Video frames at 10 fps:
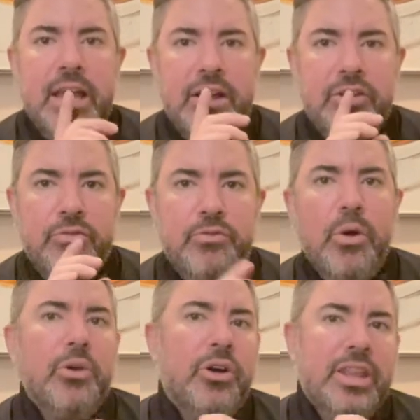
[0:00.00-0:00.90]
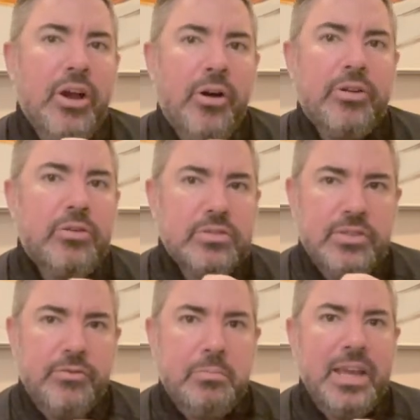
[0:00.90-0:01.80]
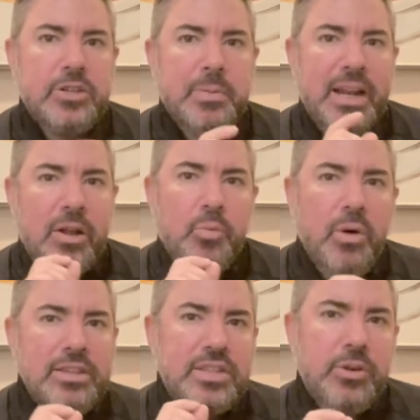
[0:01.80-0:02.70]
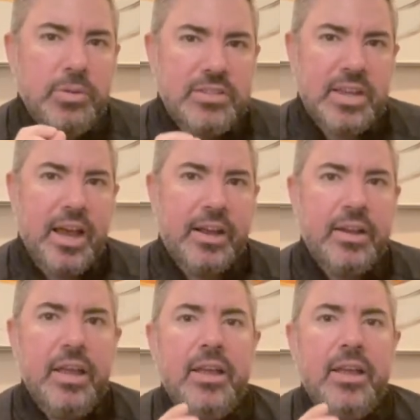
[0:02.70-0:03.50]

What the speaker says: could vote on the articles of impeachment, and once he resigned,